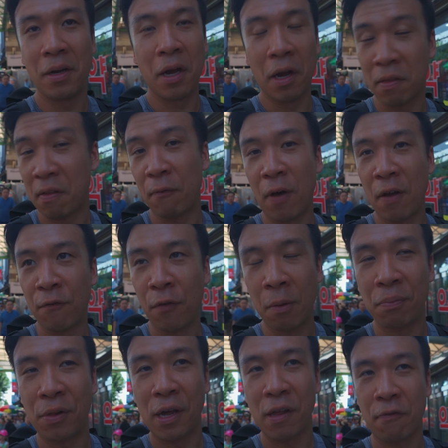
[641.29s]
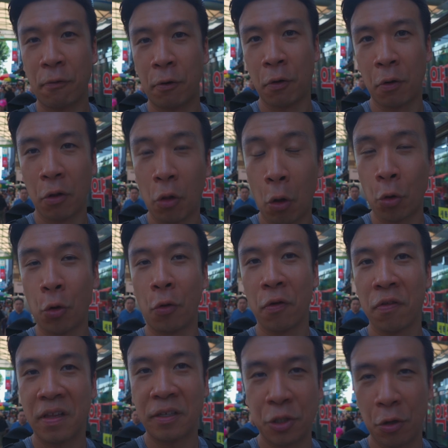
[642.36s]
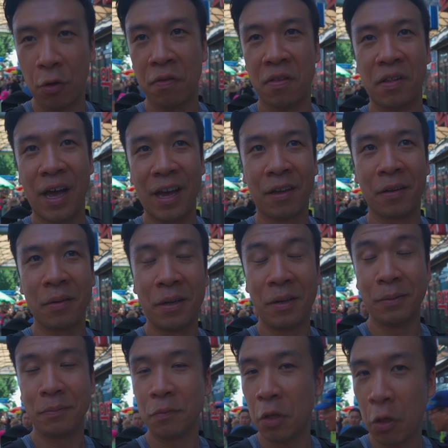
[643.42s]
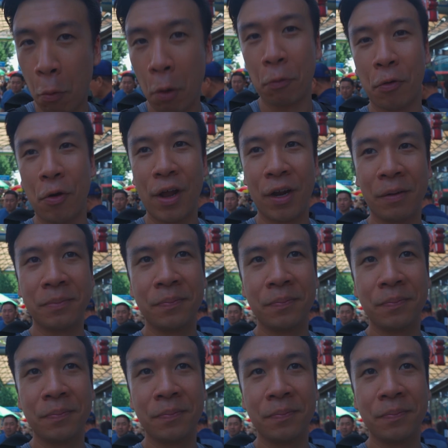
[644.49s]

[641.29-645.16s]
It's a fun place for locals and tourists alike. You won't regret it.